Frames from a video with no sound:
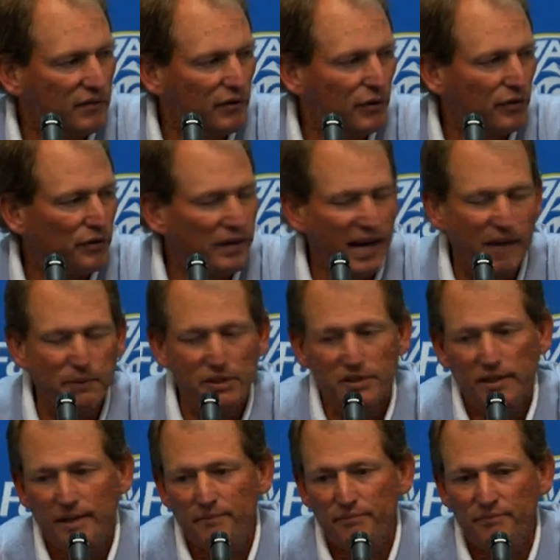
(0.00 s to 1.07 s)
further
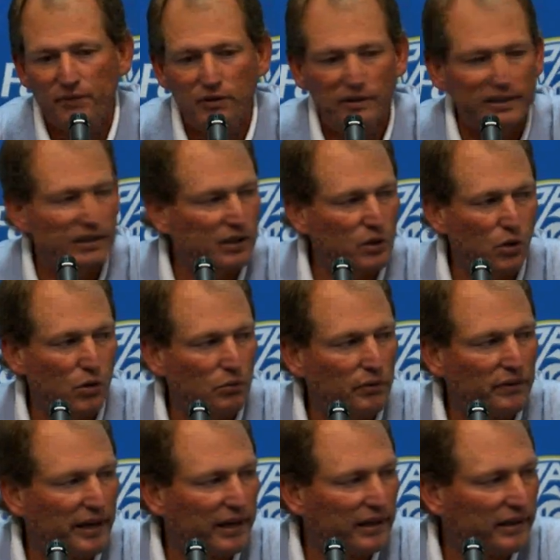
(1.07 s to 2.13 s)
damage, and I'm fully in accord
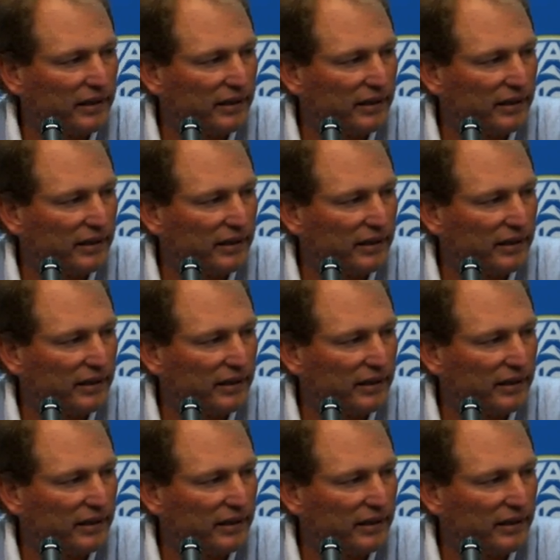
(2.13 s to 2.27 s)
with that.